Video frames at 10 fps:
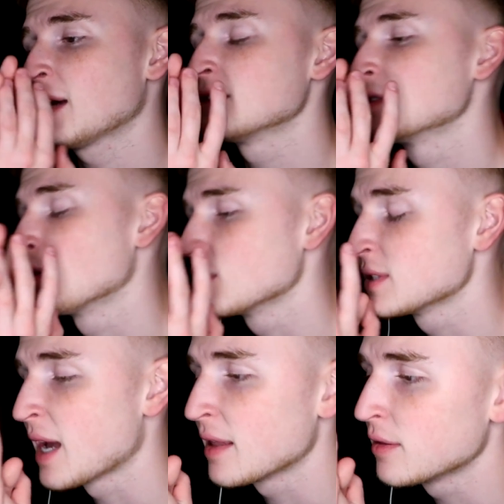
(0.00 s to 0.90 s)
That is so
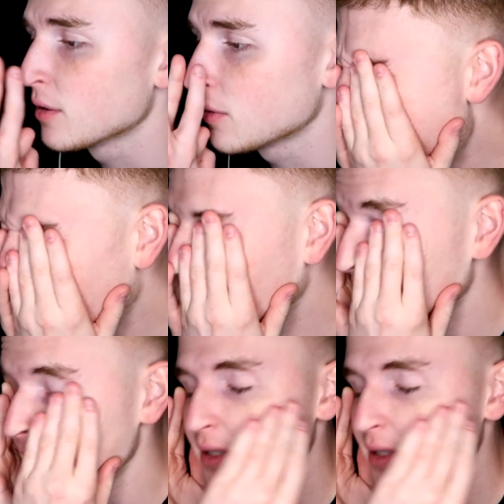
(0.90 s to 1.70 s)
sad, though. What?